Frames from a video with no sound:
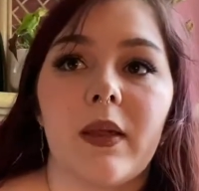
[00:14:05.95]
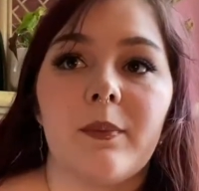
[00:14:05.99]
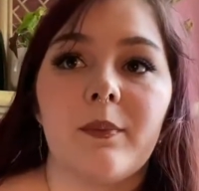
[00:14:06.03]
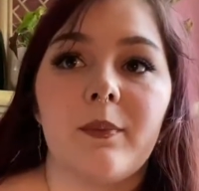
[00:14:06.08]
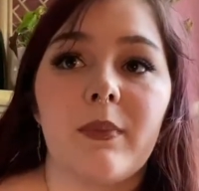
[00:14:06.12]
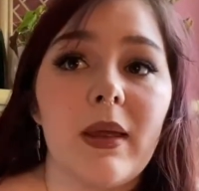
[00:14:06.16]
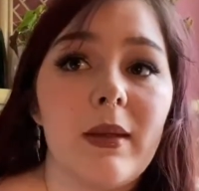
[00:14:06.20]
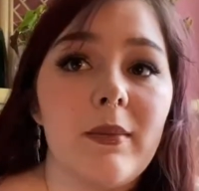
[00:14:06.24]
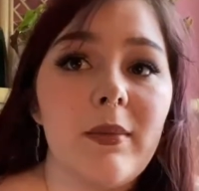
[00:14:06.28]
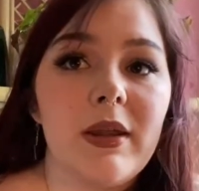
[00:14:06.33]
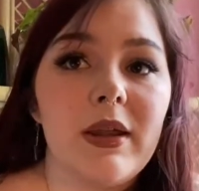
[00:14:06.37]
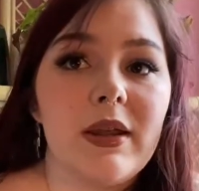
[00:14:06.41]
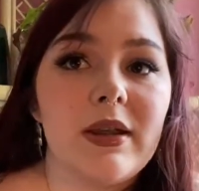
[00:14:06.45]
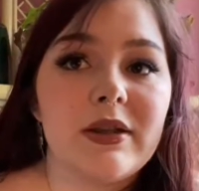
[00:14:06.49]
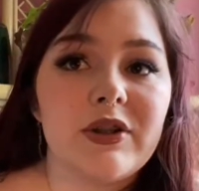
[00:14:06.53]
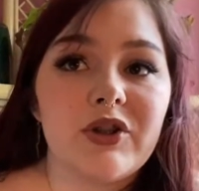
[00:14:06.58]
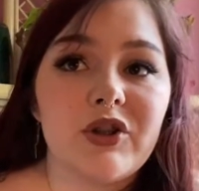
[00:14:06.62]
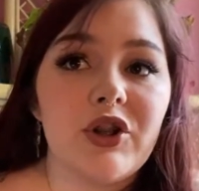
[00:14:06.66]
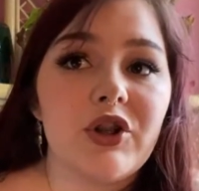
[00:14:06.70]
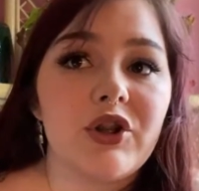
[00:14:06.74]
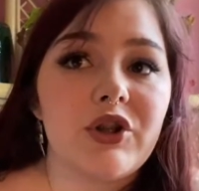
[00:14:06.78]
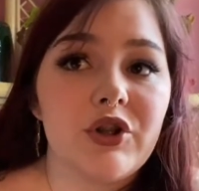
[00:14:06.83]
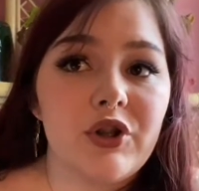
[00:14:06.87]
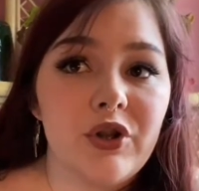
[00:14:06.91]
Maybe it's
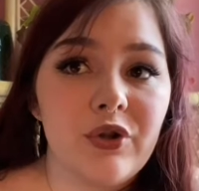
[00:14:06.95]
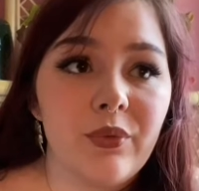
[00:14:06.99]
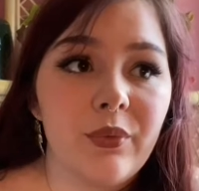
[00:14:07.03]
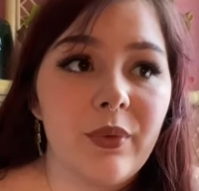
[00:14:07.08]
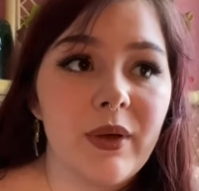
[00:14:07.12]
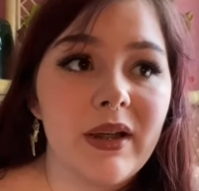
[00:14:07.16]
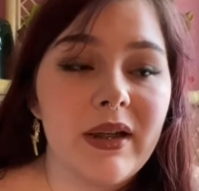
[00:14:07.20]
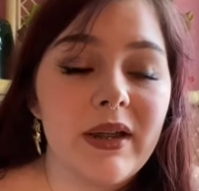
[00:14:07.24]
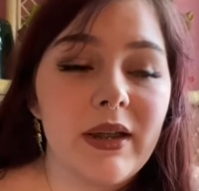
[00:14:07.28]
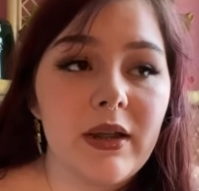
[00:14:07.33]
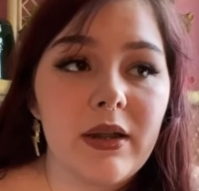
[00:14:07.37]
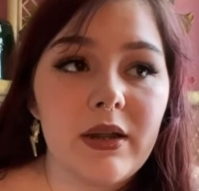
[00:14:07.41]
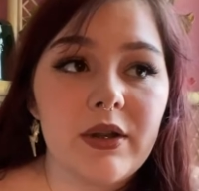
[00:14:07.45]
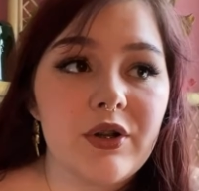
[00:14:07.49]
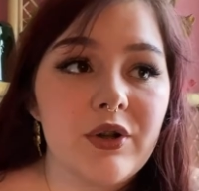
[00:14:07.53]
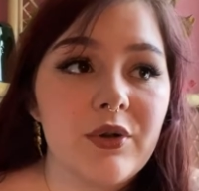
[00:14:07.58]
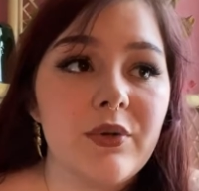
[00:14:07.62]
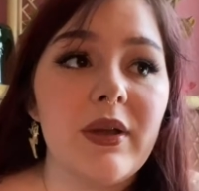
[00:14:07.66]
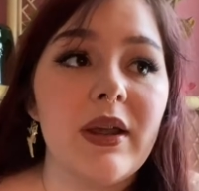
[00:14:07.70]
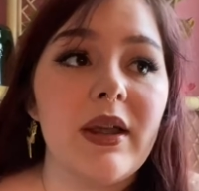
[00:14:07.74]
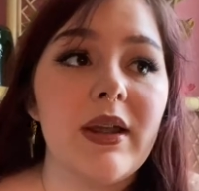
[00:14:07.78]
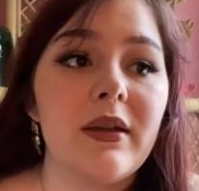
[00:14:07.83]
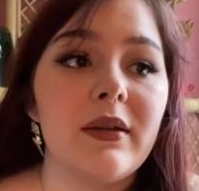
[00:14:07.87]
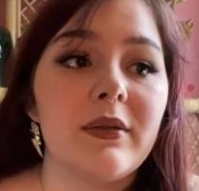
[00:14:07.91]
just you running it and you
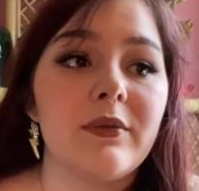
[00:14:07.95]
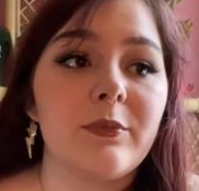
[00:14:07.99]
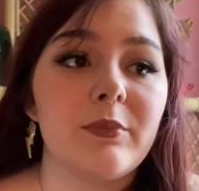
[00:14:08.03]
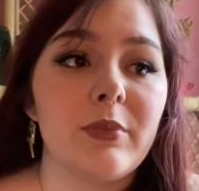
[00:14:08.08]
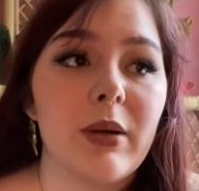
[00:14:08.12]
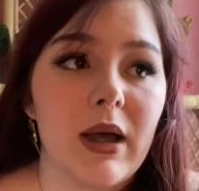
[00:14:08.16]
can't